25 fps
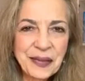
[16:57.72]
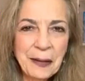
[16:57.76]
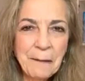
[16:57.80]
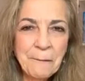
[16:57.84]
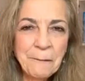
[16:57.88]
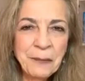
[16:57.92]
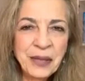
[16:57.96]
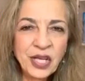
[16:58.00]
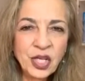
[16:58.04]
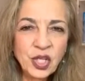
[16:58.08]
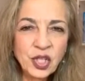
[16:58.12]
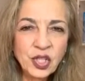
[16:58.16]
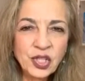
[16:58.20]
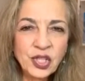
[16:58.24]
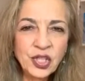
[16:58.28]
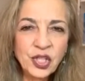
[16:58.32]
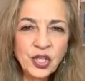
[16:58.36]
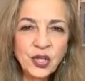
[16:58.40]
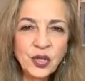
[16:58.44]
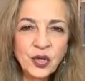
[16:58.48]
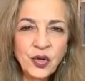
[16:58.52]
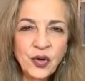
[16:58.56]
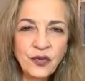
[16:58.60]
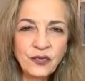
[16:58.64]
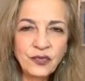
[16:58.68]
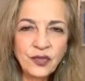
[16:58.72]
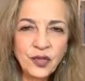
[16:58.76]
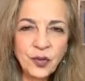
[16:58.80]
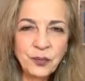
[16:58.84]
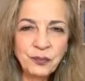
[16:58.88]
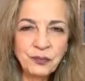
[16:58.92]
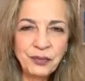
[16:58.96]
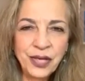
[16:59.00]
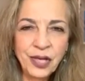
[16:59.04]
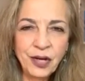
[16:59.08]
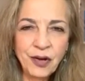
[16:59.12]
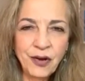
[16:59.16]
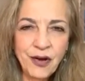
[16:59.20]
Be clear of your
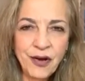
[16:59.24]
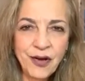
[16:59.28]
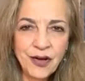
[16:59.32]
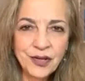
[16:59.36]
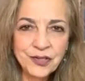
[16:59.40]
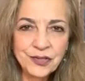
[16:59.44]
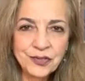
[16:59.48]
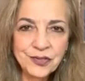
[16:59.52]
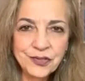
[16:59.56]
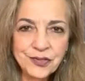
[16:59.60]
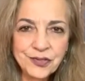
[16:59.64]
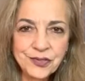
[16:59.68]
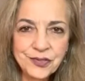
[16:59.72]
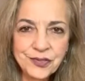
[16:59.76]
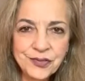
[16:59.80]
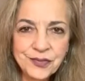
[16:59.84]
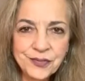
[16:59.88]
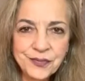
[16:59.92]
because.